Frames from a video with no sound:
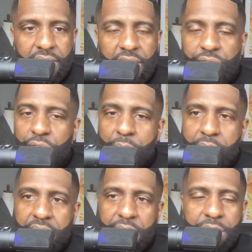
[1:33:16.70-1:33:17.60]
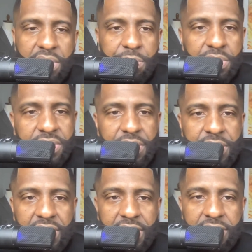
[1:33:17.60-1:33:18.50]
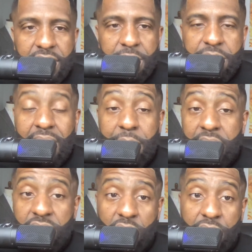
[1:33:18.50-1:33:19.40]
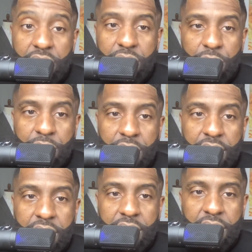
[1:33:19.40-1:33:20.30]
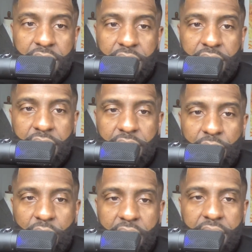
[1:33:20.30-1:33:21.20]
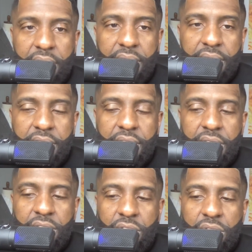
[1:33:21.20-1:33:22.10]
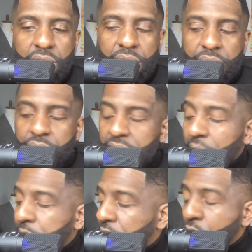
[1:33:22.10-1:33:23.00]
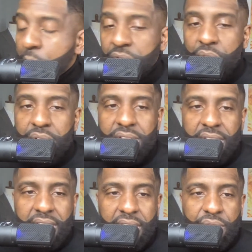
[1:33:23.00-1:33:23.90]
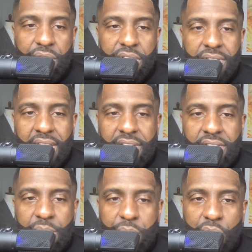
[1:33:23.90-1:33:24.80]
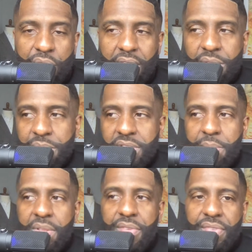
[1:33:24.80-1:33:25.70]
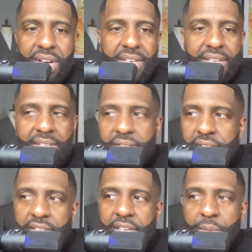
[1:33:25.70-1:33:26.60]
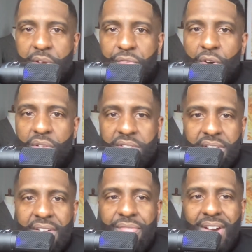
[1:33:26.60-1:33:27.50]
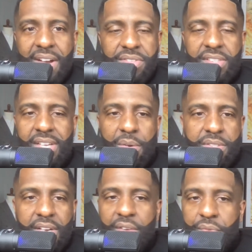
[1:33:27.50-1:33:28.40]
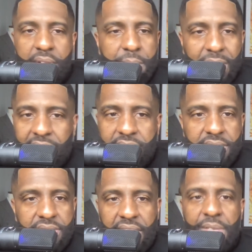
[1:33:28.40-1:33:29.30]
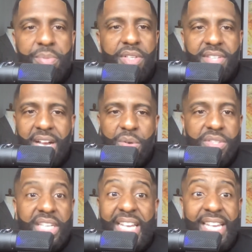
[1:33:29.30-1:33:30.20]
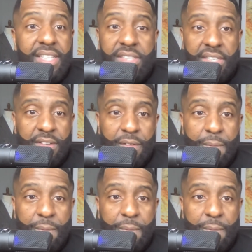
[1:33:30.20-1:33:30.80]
It's familiar, but it's mysterious at the same time, and that's hard to do. All right? Now, performance on this, again, for this kind of scent profile, you would typically find that it may fall into that 5-6 hour time frame. Not this. 8+ hours. Easy.